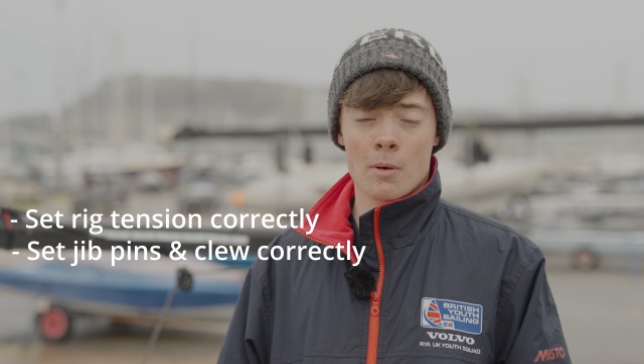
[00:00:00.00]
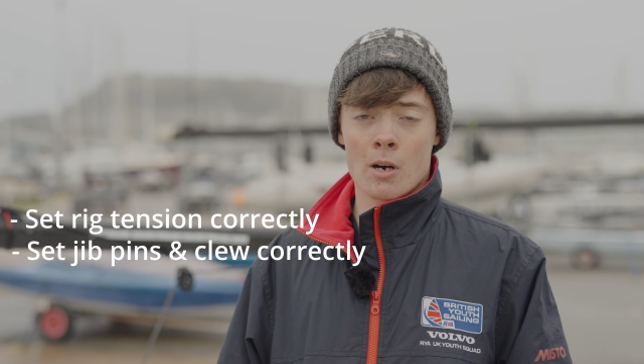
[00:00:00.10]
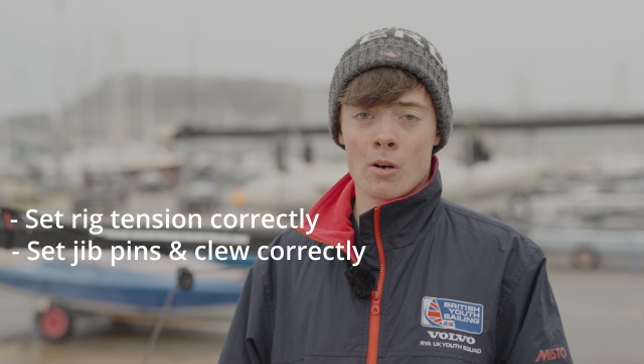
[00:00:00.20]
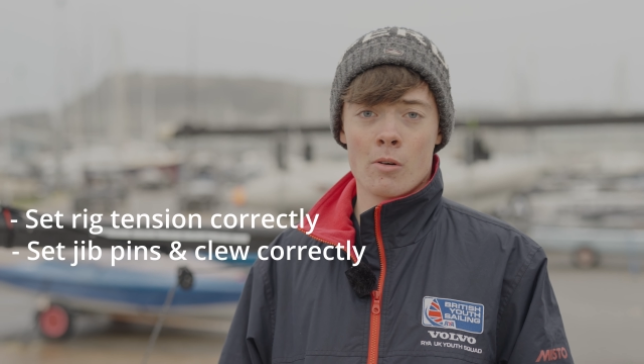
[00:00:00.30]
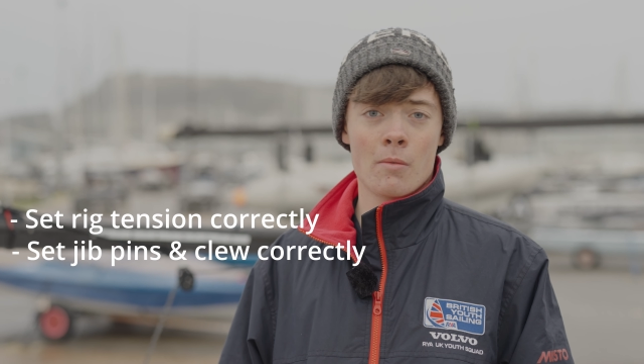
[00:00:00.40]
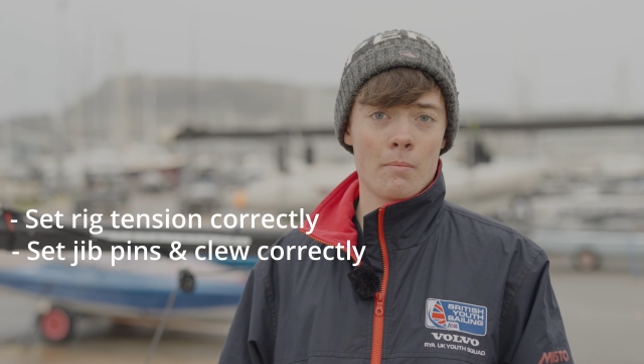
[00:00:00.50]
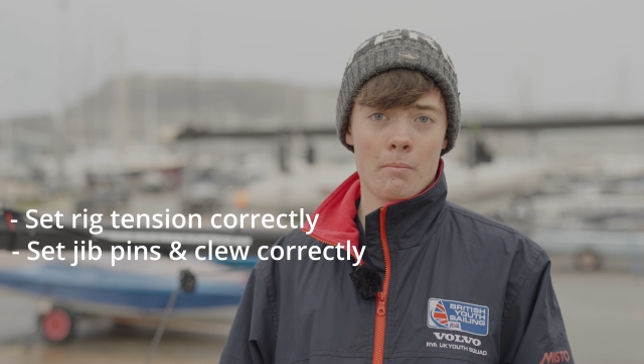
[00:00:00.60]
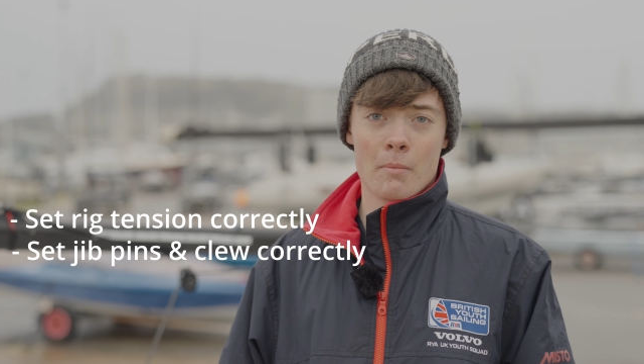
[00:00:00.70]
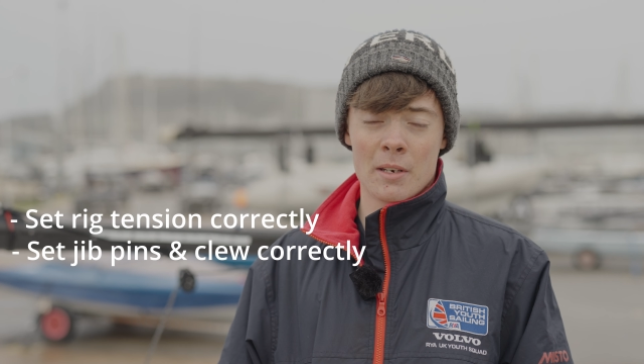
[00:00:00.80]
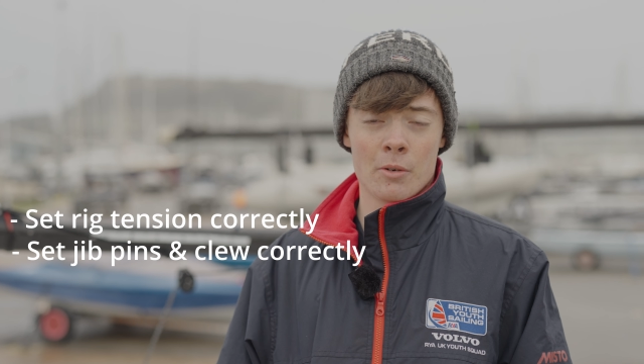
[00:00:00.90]
hole,
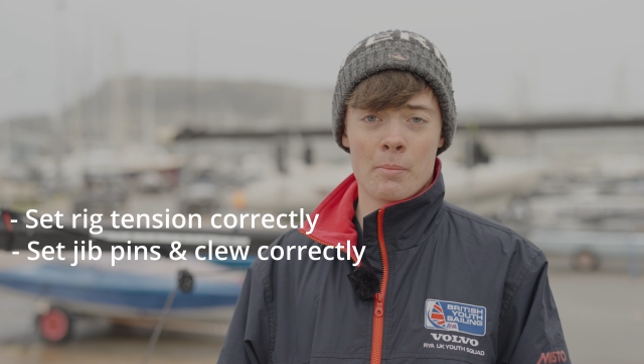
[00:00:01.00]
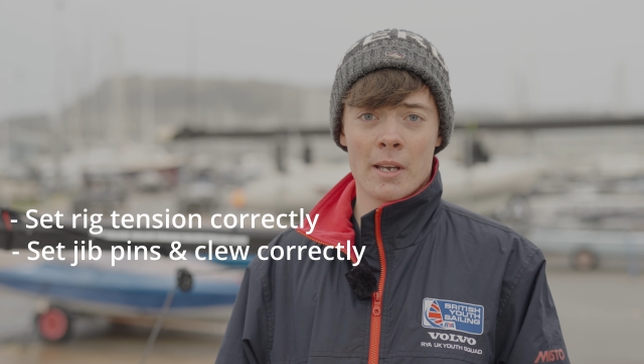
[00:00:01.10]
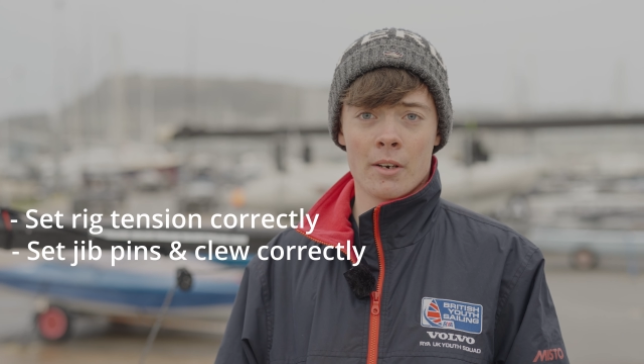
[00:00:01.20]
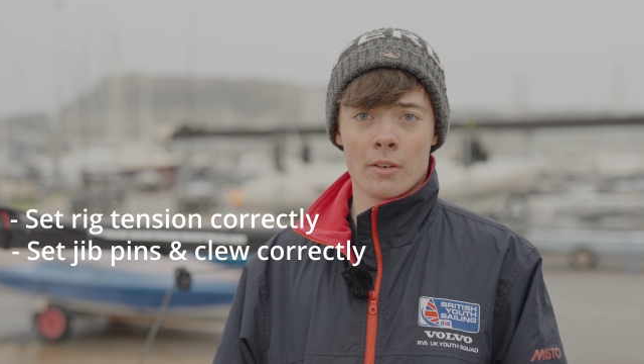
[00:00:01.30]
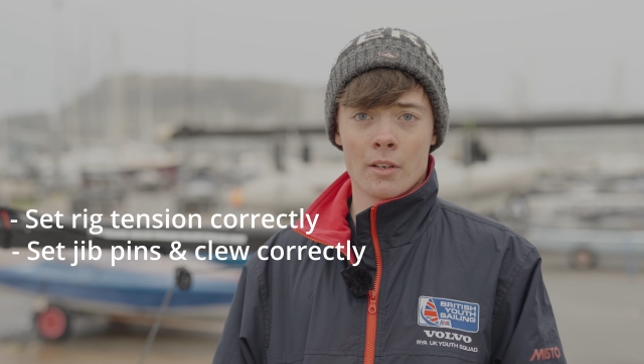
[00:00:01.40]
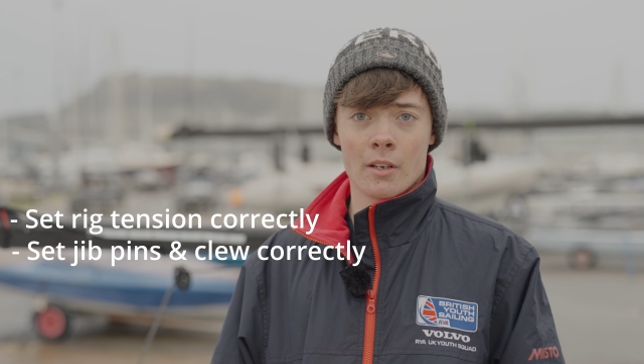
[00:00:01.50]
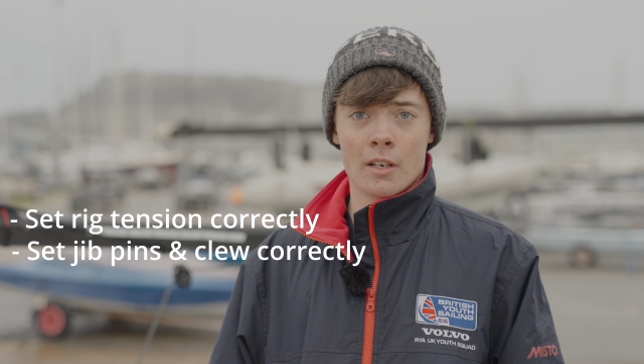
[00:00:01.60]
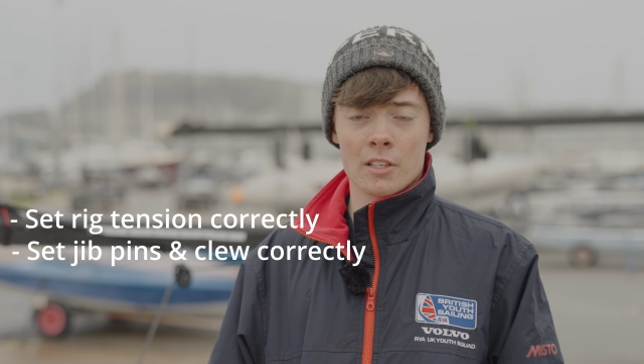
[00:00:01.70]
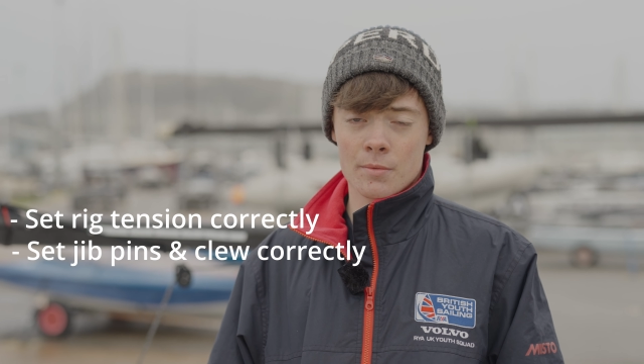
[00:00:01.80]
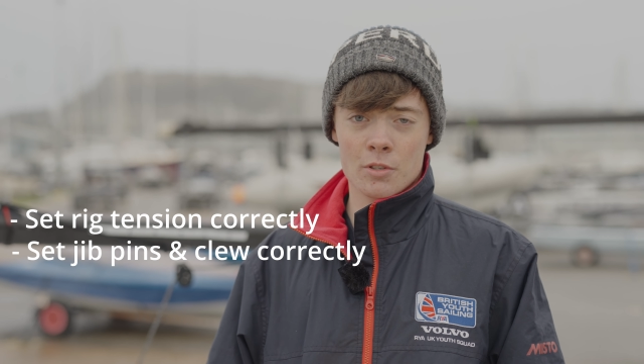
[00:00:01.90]
middle pin on
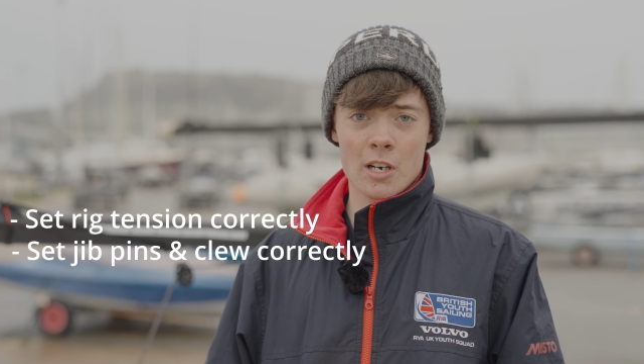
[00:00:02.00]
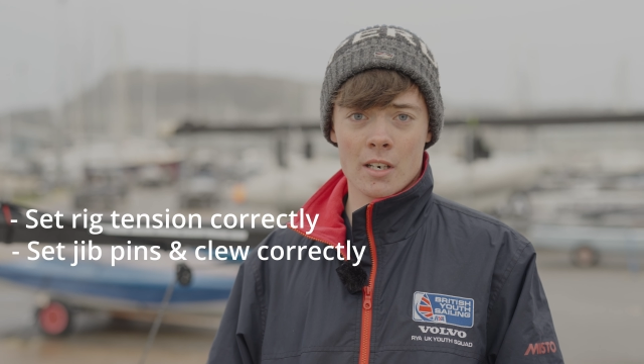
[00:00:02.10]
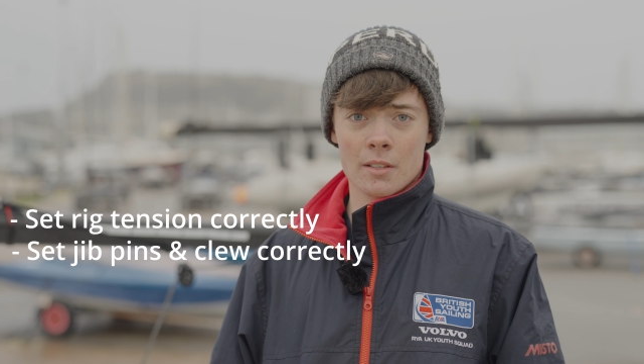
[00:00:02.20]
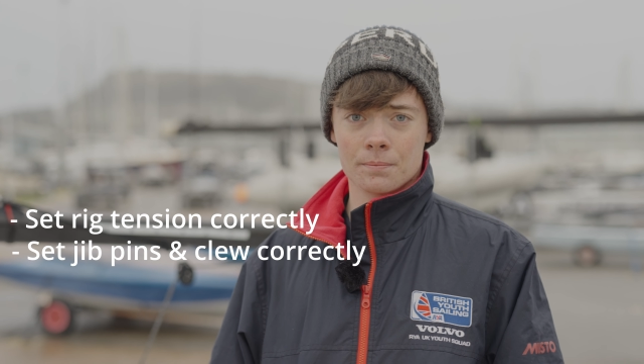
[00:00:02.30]
the jib track.